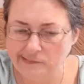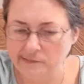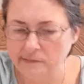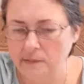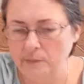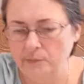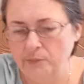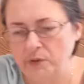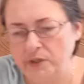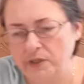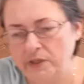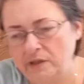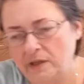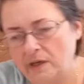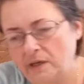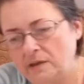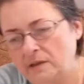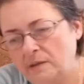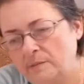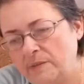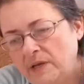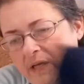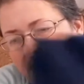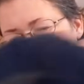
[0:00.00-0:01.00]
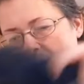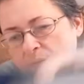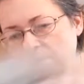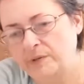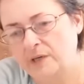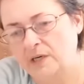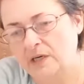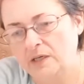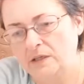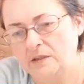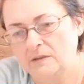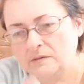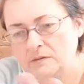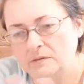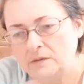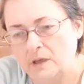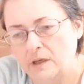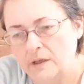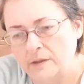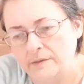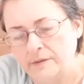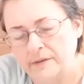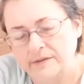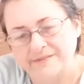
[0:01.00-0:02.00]
I'm putting that in the maybe pile.
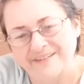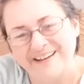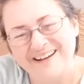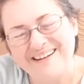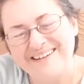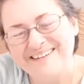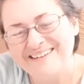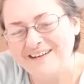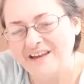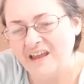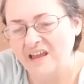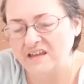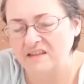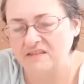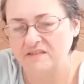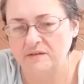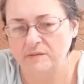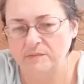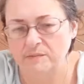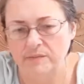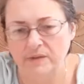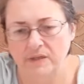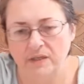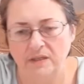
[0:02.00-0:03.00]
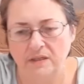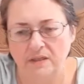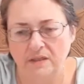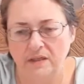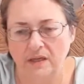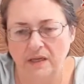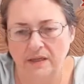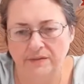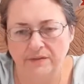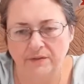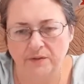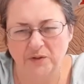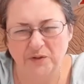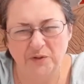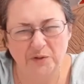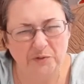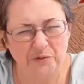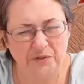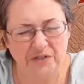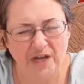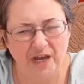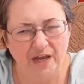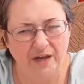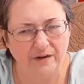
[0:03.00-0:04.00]
I kind of like them, but yet they're a
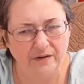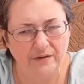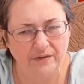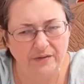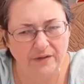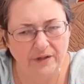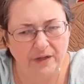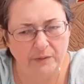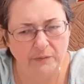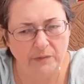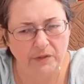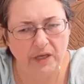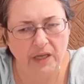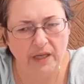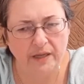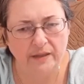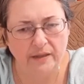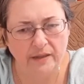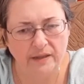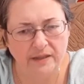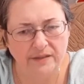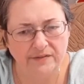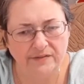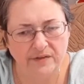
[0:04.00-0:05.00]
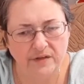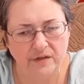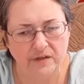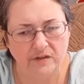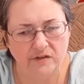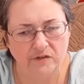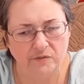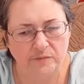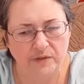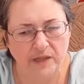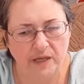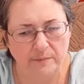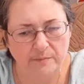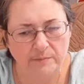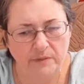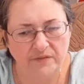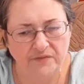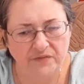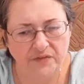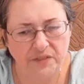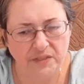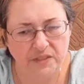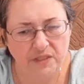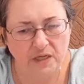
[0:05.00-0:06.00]
little tighter than I would like. Like I said, it gives me that
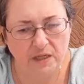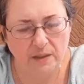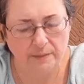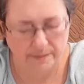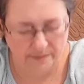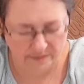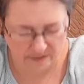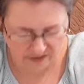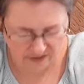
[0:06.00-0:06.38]
muffin top.